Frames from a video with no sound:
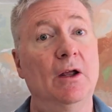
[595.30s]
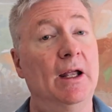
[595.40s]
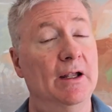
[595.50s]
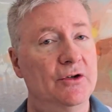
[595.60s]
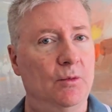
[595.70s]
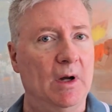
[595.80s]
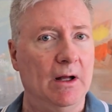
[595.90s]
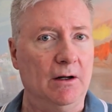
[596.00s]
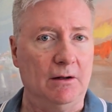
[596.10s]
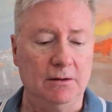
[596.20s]
As
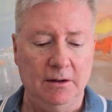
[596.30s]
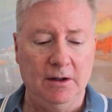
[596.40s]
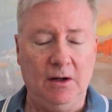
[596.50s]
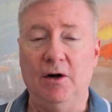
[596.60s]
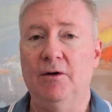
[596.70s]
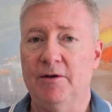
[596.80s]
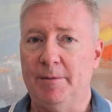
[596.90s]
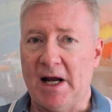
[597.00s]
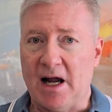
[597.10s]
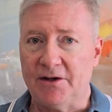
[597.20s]
well, over the
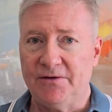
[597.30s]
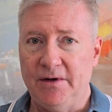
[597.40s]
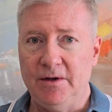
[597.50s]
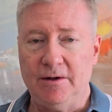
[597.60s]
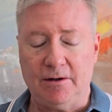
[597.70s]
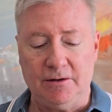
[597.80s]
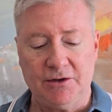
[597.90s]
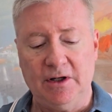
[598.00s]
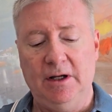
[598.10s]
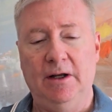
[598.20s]
past few
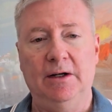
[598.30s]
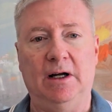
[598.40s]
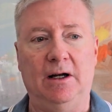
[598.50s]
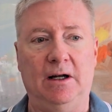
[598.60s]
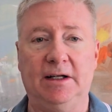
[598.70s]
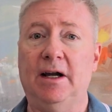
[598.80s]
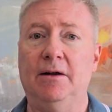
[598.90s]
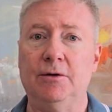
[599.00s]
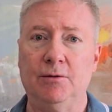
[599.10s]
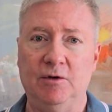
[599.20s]
years,
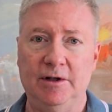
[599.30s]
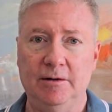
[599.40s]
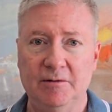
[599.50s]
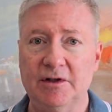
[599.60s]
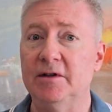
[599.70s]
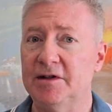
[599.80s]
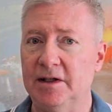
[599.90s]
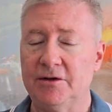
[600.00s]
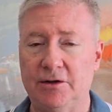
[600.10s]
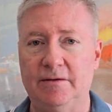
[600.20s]
Keller Williams
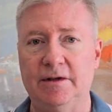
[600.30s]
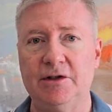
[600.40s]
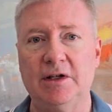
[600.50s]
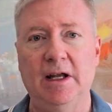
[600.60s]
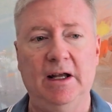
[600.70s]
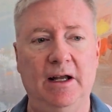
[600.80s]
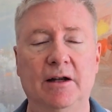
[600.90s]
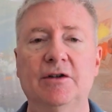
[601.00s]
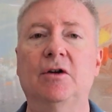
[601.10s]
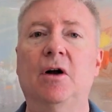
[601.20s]
listing service
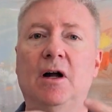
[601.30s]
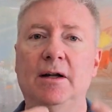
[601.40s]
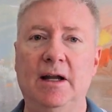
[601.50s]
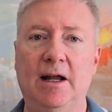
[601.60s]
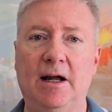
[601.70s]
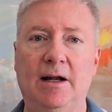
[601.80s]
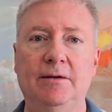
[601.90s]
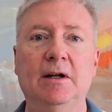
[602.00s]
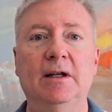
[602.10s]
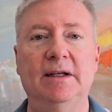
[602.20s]
has gone and